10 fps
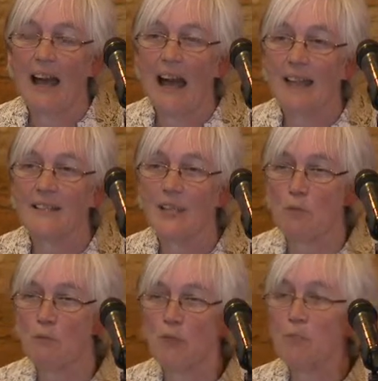And
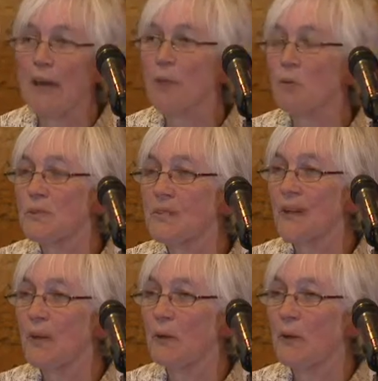some of you may
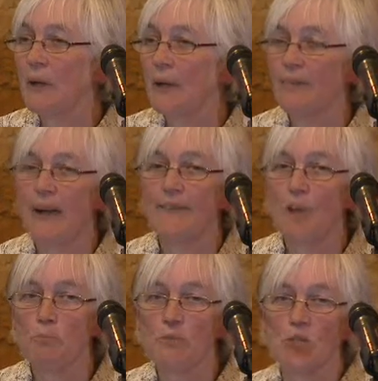also have had the
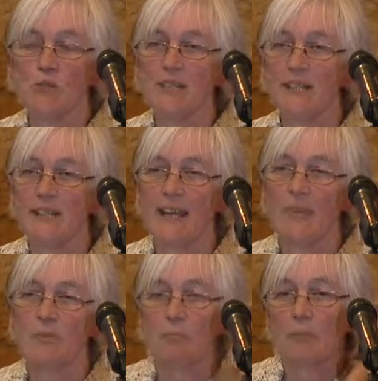opportunity to hear
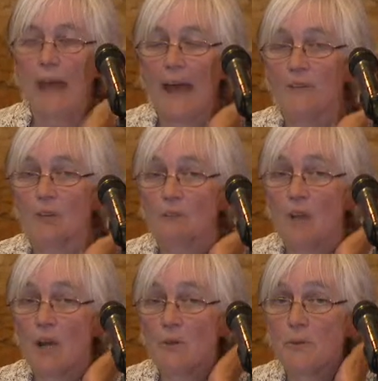from Catherine
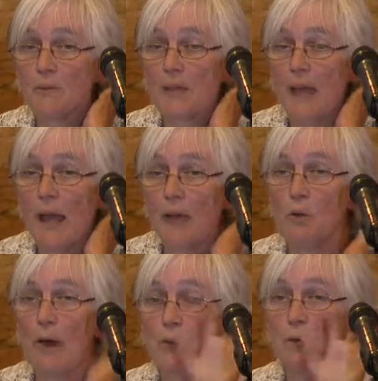Rose,
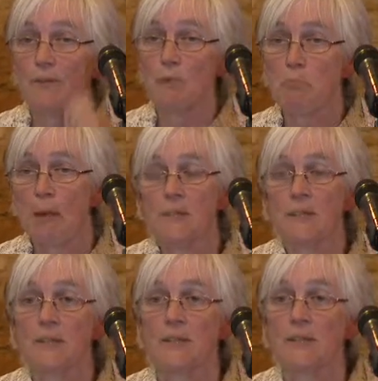who had one of the
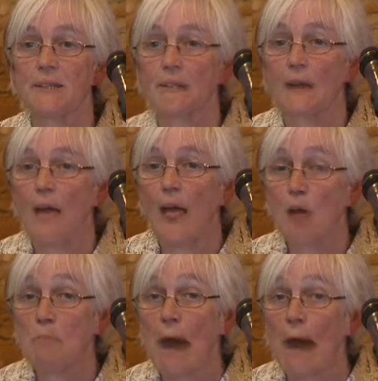posters,
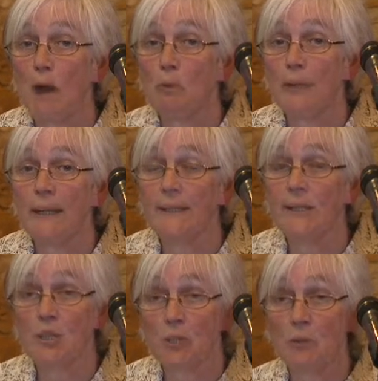about how we
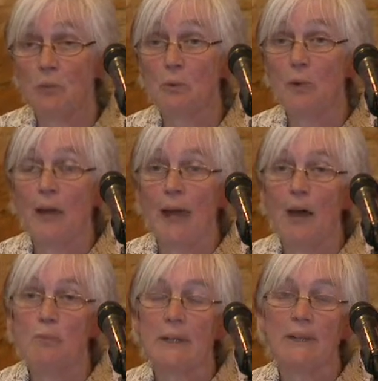too
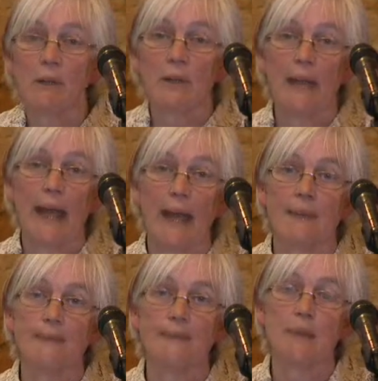have been looking
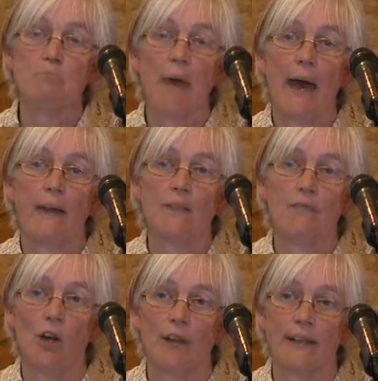at the impact
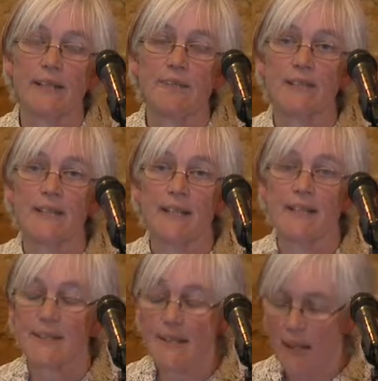of our activities